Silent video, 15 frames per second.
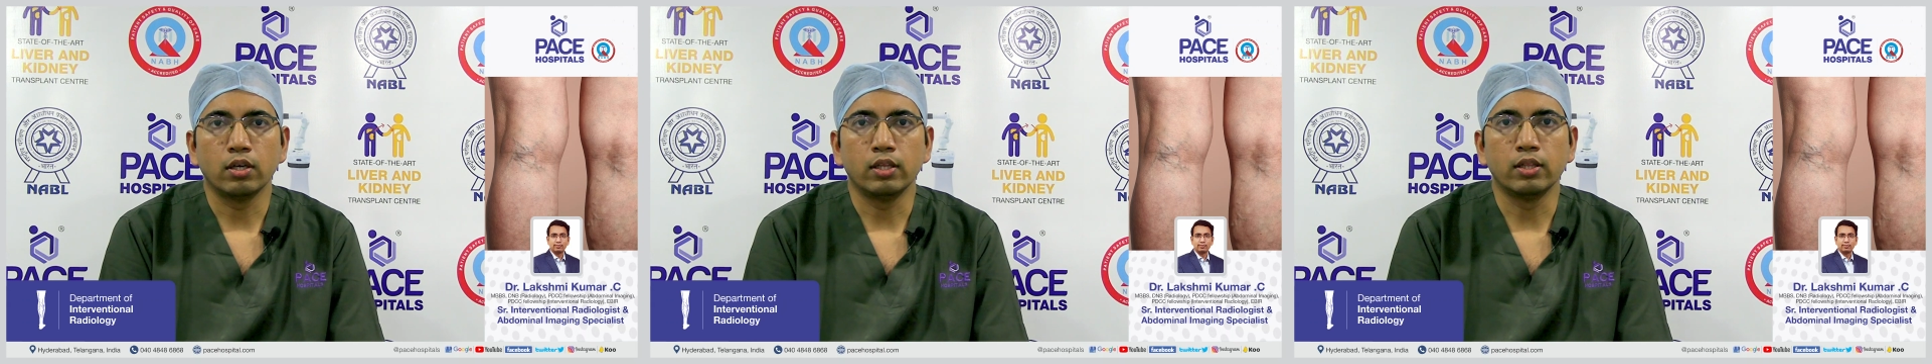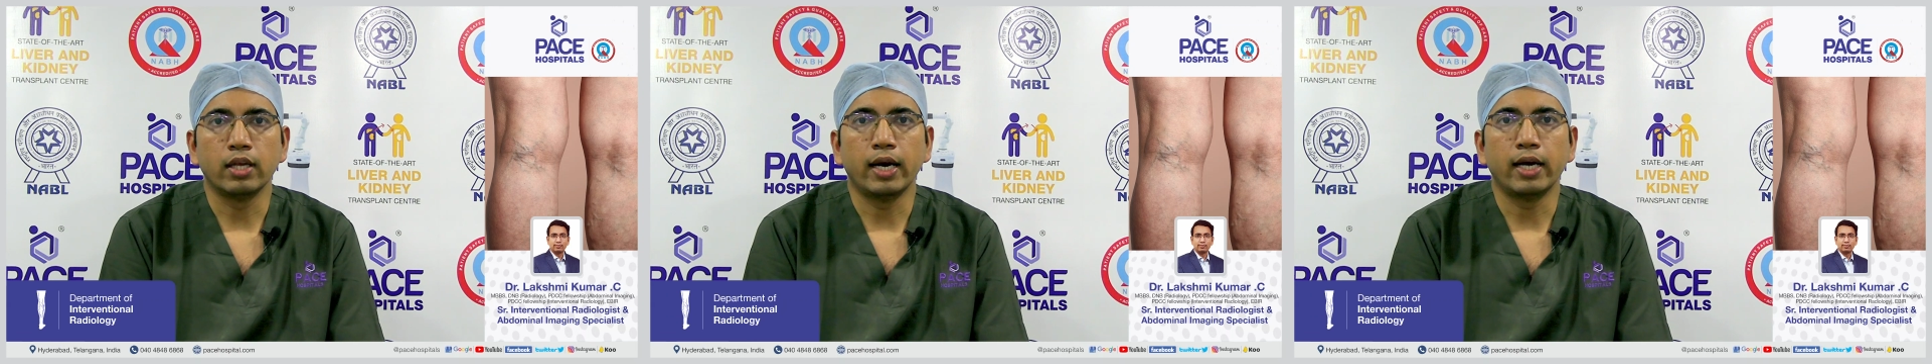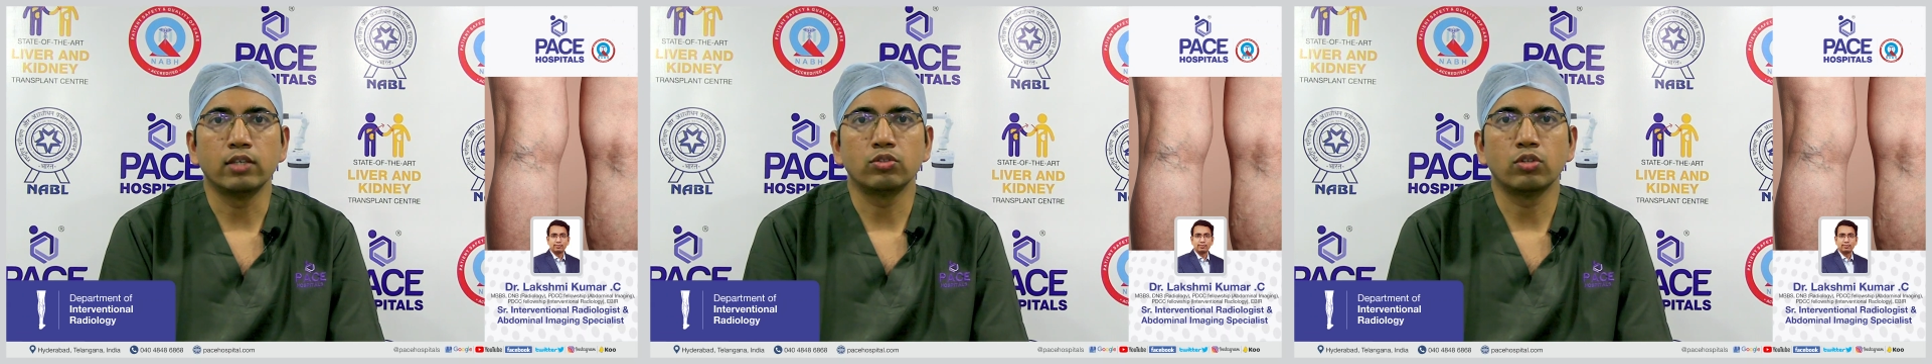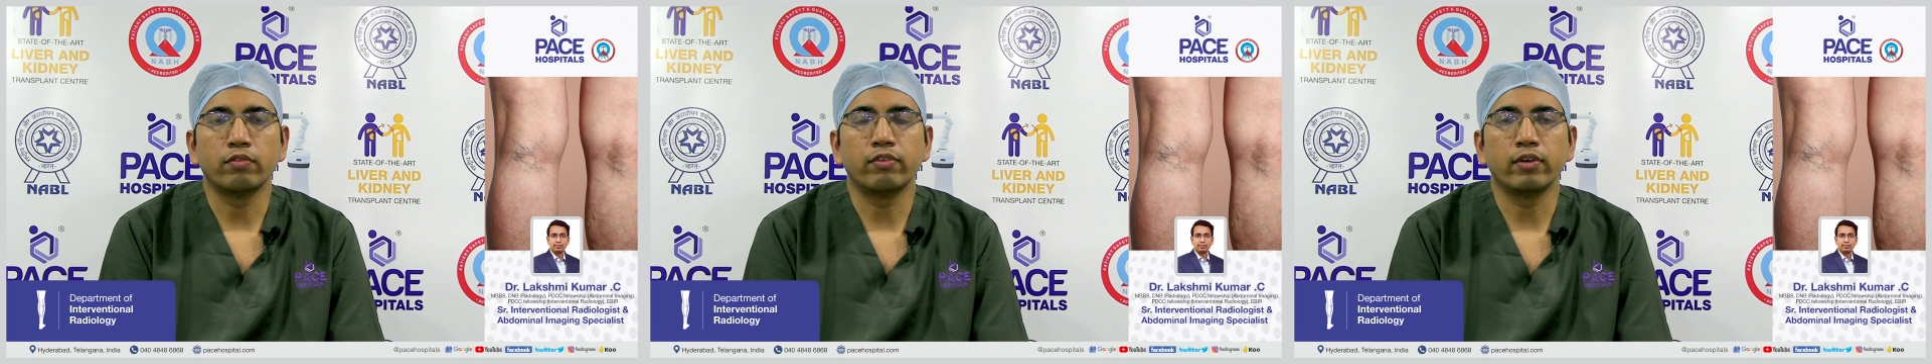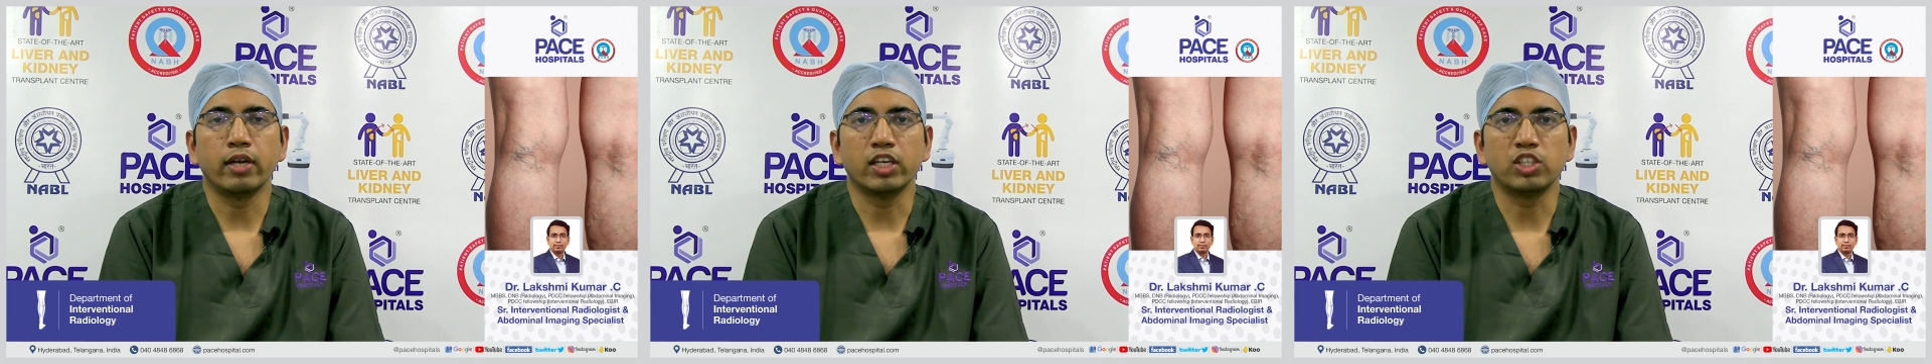in the hands
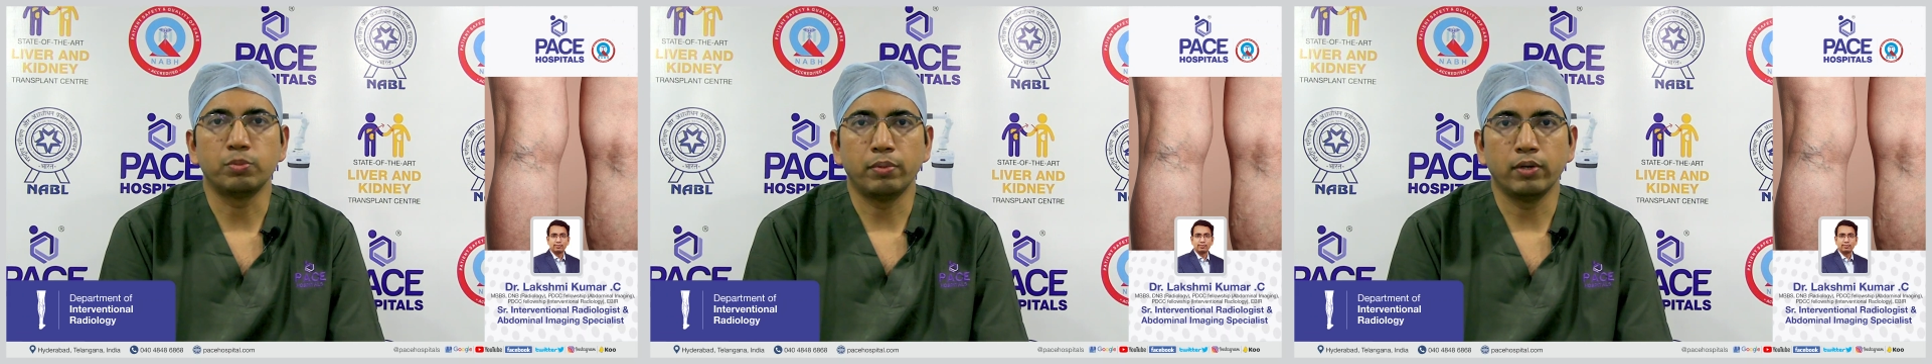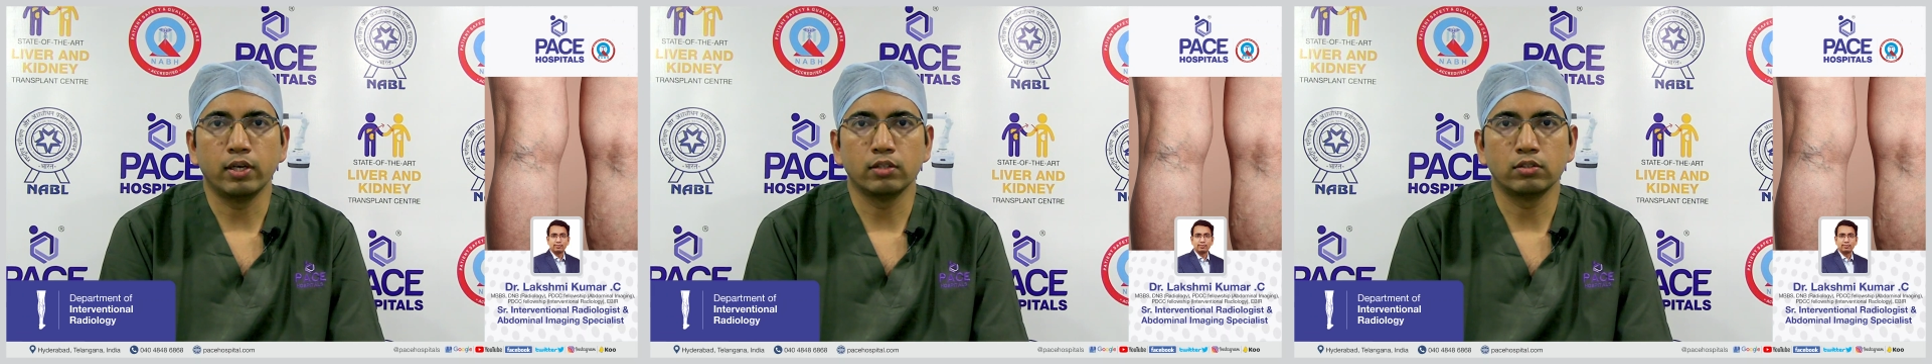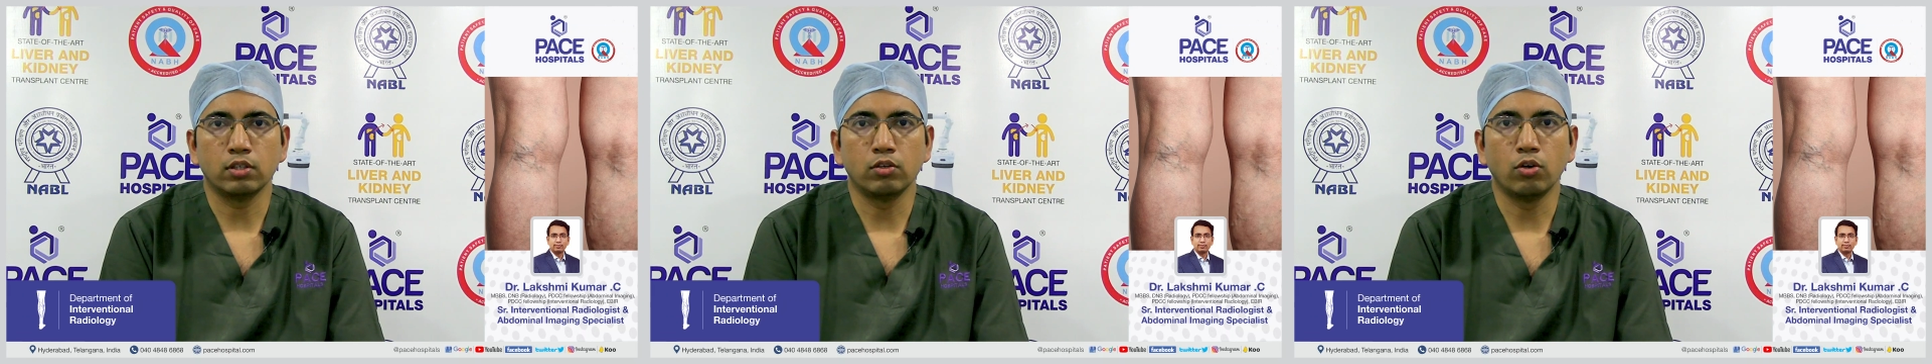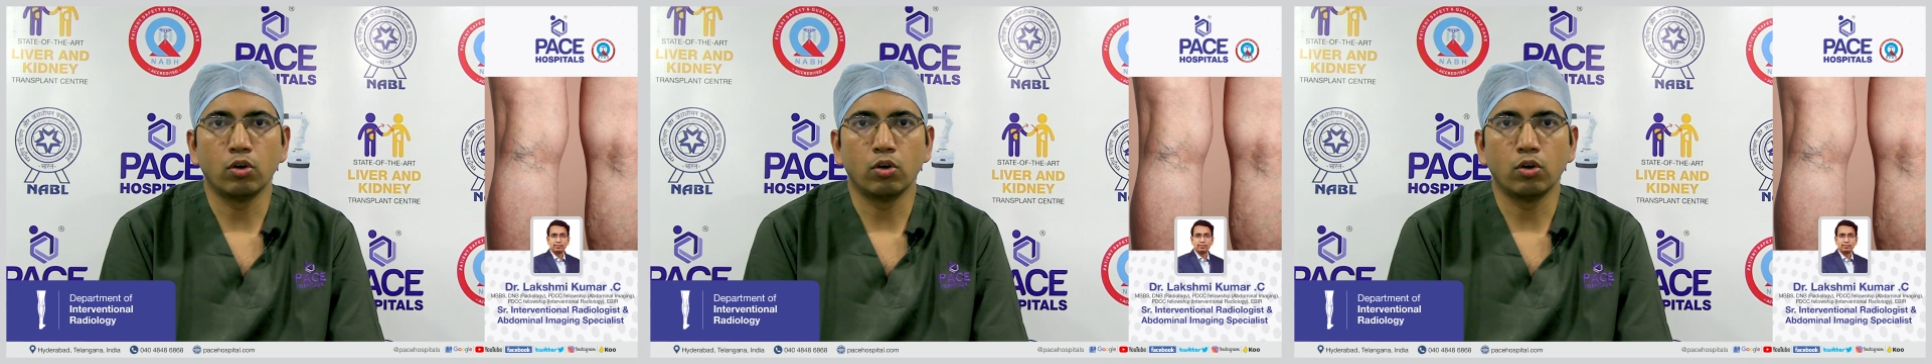of an experienced